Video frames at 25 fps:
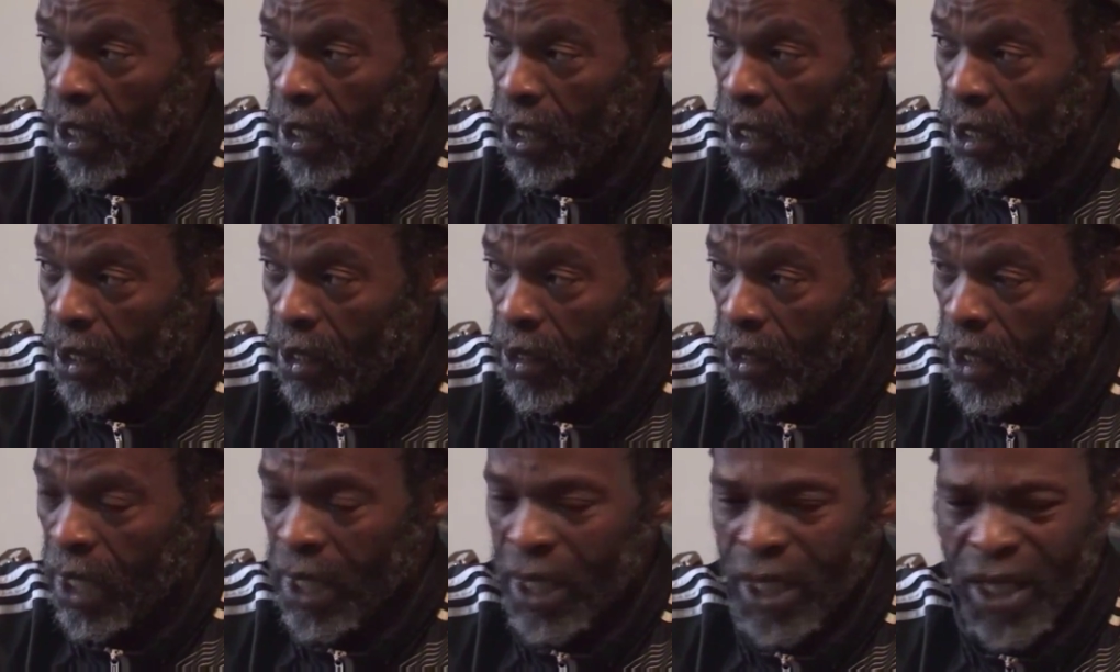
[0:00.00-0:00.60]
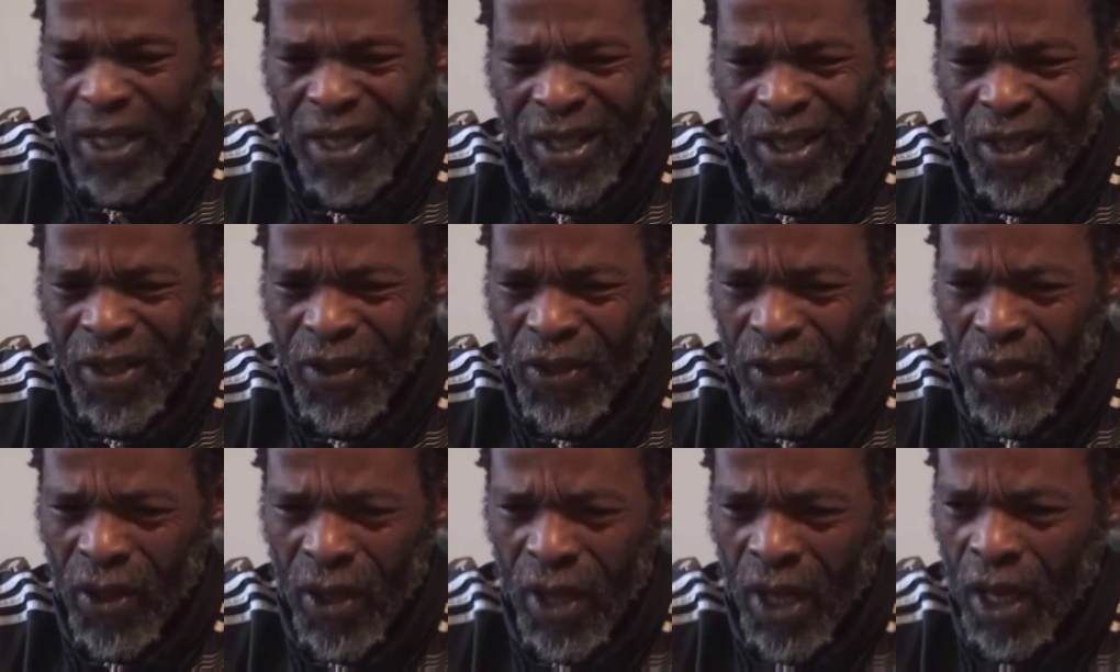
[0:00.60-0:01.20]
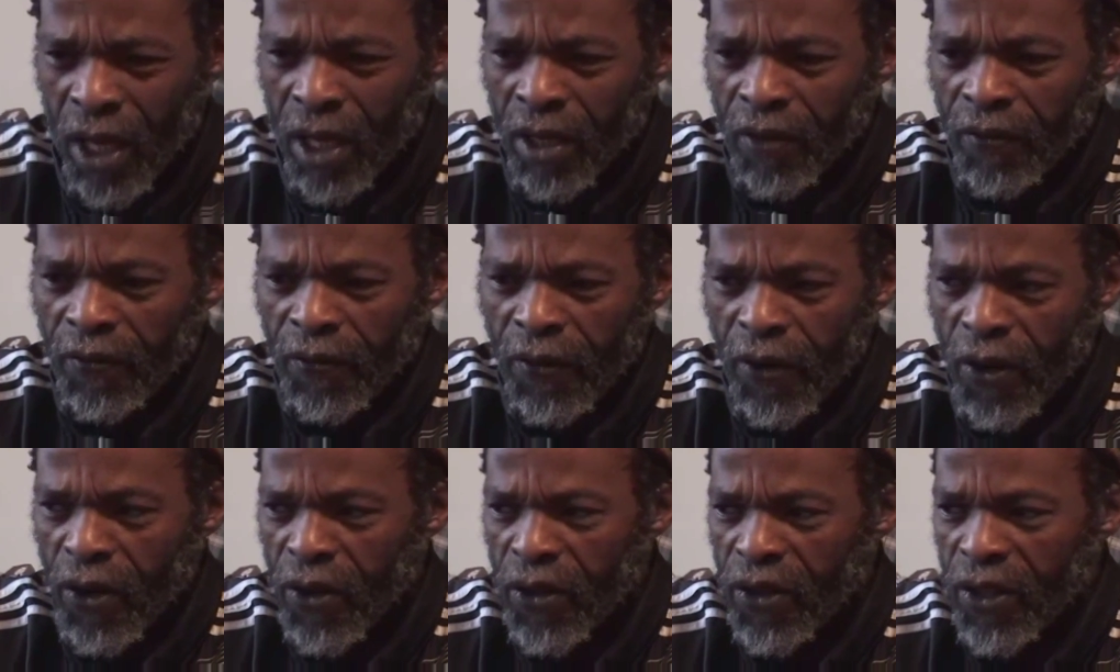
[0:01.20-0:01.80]
you know, until there's no longer
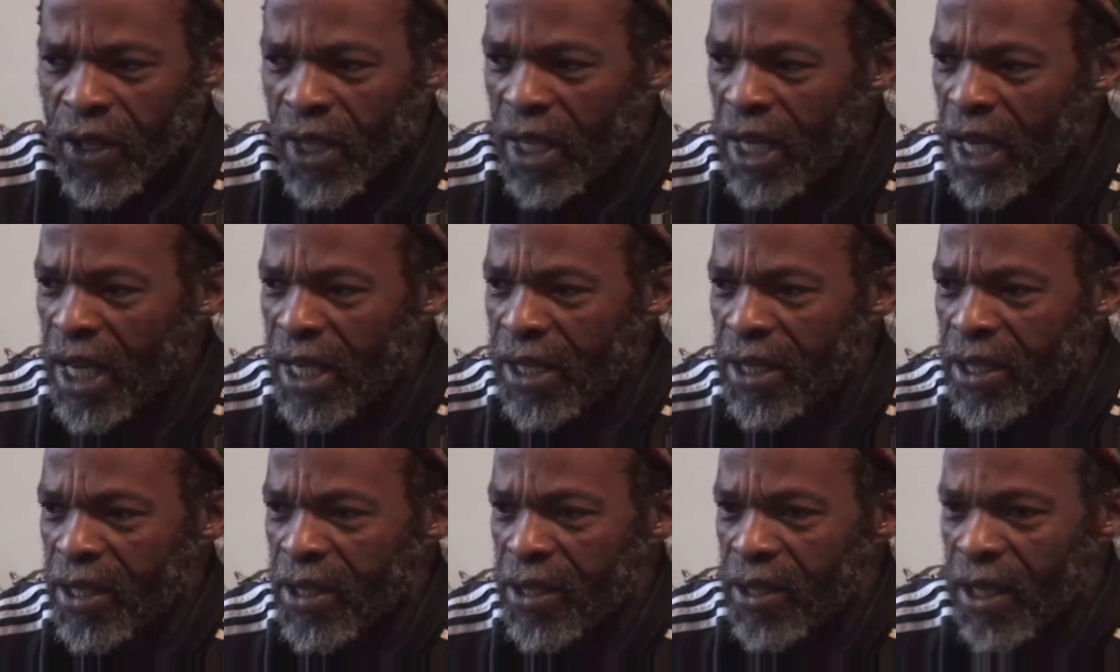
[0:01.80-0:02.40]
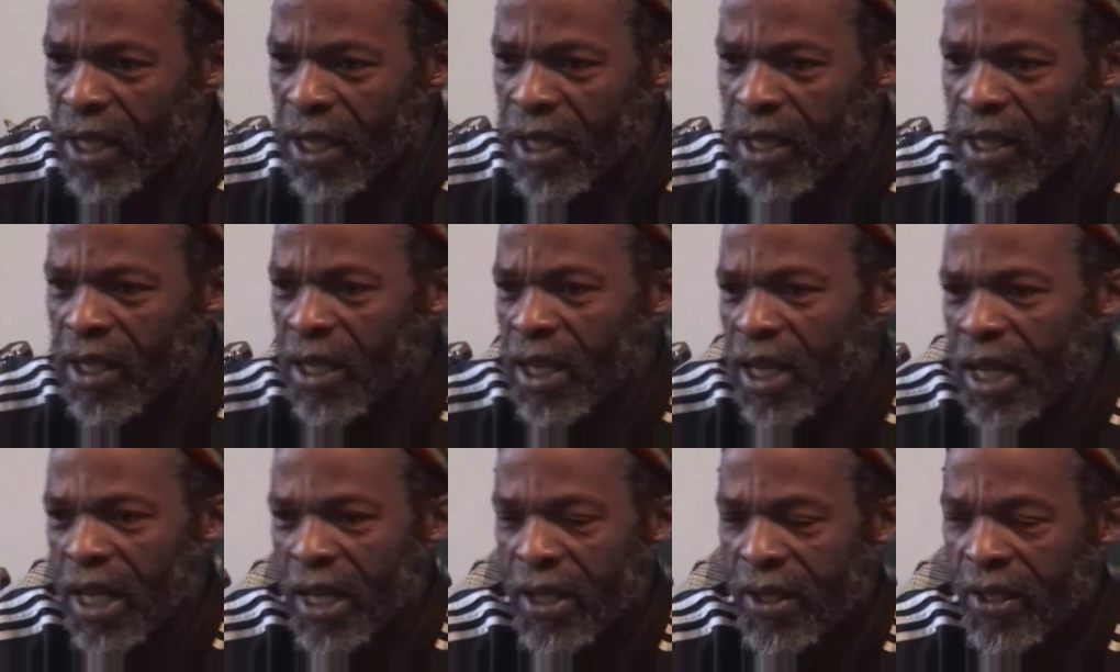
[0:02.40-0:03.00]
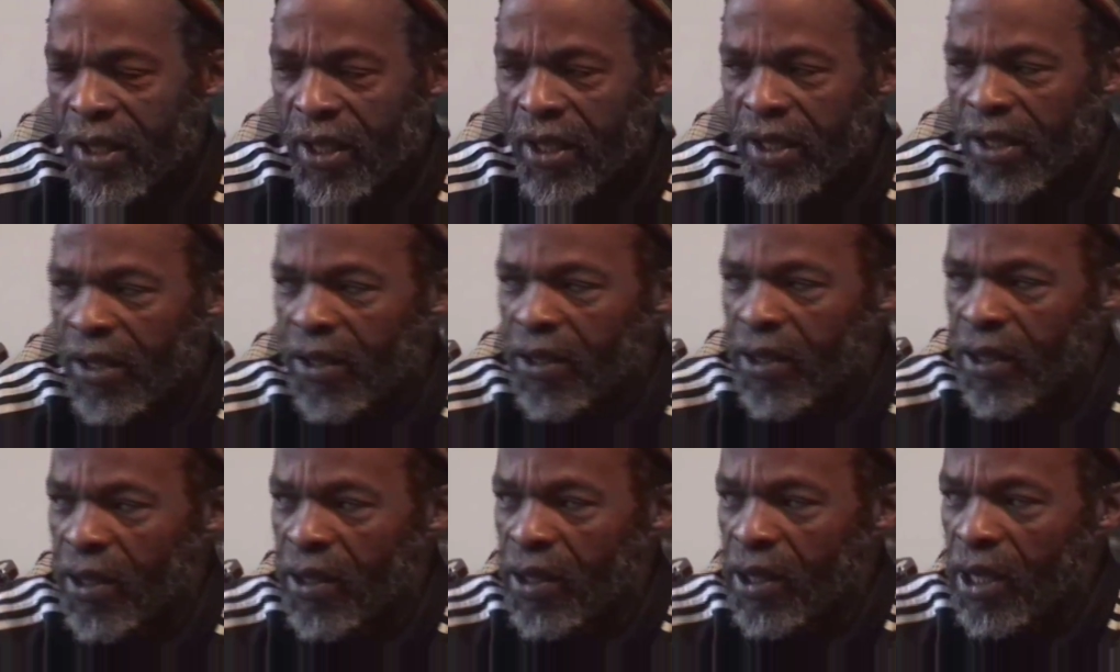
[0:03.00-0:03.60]
first class and second class
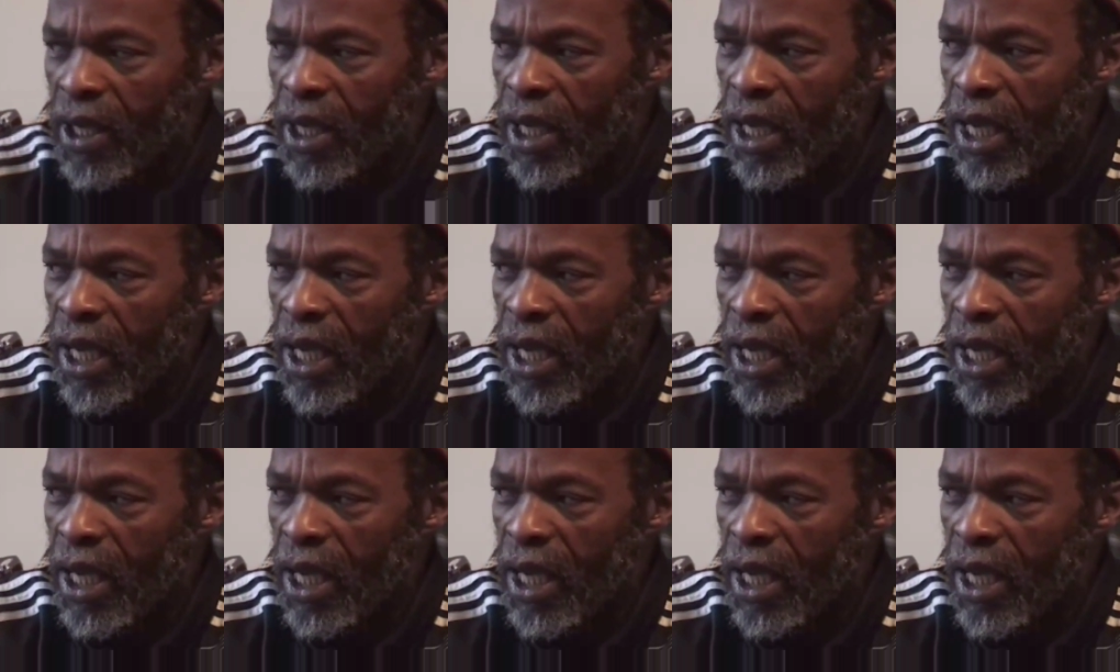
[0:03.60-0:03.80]
citizens.